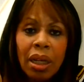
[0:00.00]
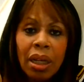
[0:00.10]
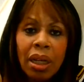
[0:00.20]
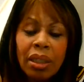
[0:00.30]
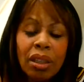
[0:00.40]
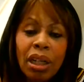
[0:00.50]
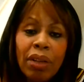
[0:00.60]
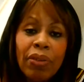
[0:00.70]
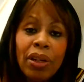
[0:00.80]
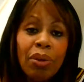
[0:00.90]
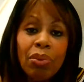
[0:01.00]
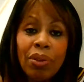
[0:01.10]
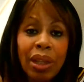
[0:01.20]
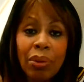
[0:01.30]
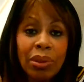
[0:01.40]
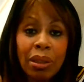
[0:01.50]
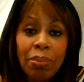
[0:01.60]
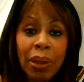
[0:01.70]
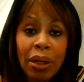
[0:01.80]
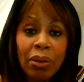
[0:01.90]
I don't even know what that was
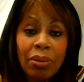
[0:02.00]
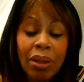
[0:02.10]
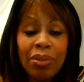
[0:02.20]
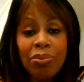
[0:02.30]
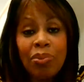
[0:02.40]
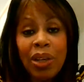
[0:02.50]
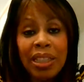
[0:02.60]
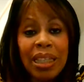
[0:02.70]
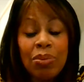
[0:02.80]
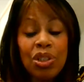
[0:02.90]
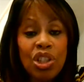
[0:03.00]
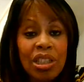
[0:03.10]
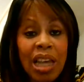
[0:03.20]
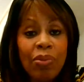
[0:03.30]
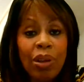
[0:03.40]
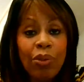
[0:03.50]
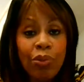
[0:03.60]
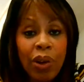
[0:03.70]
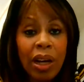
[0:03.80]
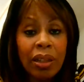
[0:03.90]
about. I guess he was just having
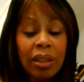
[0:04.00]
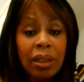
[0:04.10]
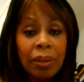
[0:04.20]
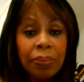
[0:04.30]
fun